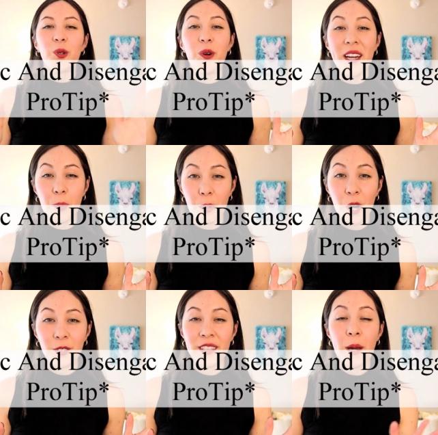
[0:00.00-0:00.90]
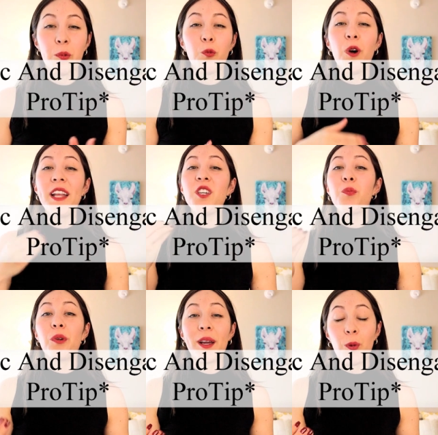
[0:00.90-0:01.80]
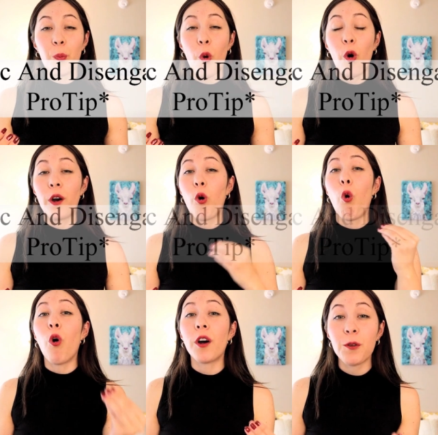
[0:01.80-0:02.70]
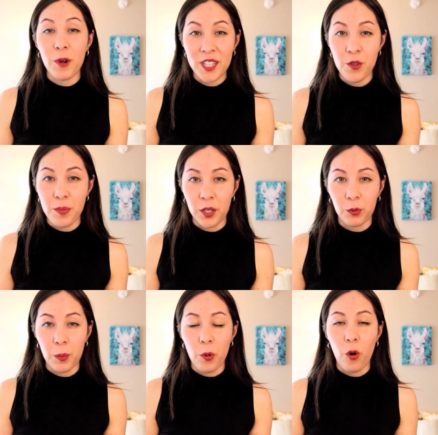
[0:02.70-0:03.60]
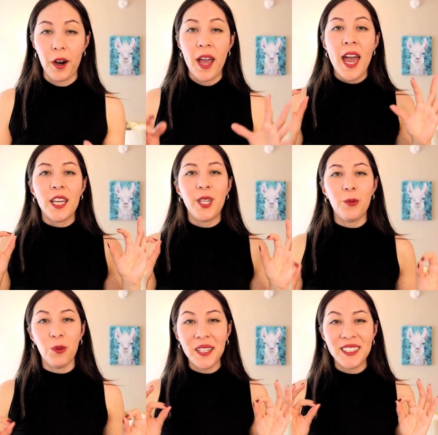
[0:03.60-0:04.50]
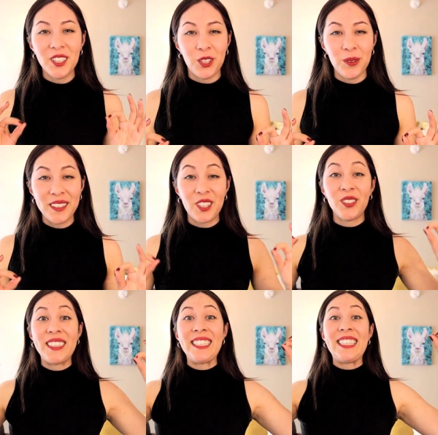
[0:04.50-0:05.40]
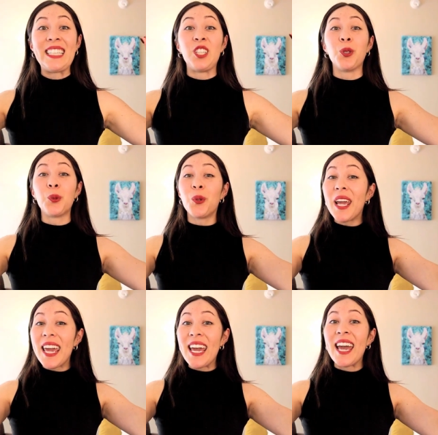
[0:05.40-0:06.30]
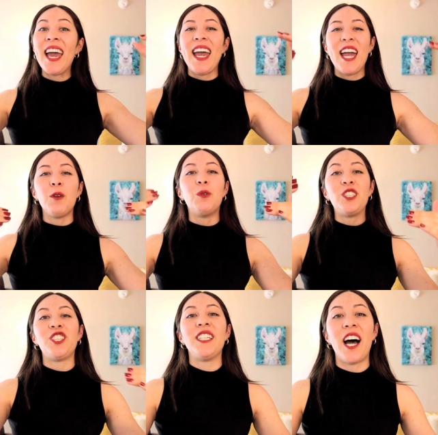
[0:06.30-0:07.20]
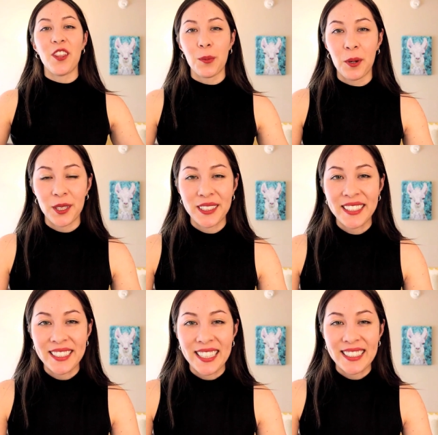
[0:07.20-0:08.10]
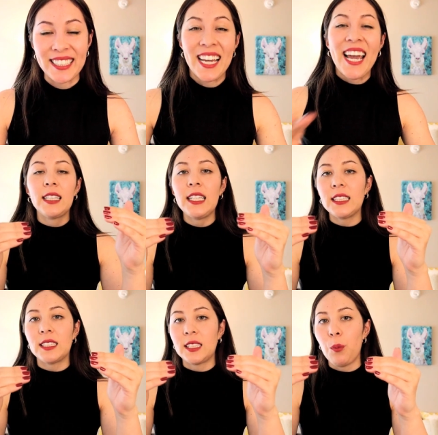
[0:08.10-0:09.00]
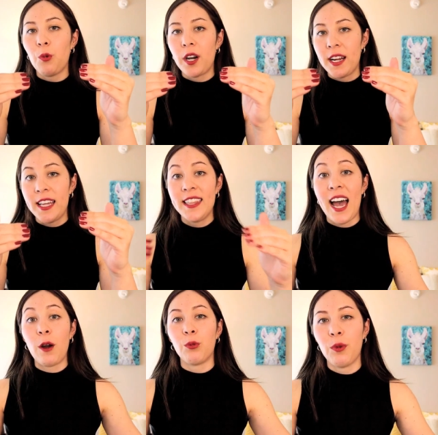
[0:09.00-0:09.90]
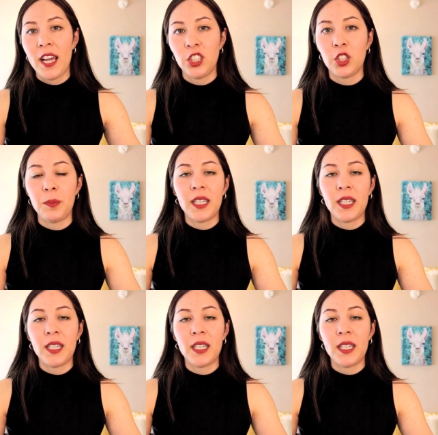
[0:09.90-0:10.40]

Quick pro tip, when you break rapport or when you build rapport, you want to do it to the degree in which the other person does it. At least somewhere in that range.